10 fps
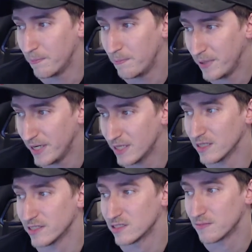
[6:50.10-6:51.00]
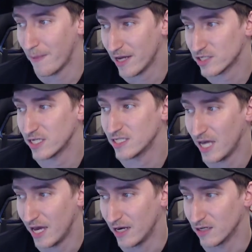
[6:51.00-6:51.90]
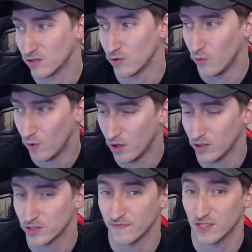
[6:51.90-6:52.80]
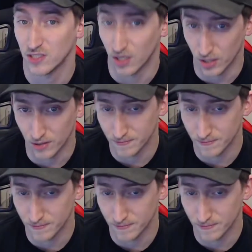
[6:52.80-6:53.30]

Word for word: repeatedly smashing his head into the walls of the tunnel.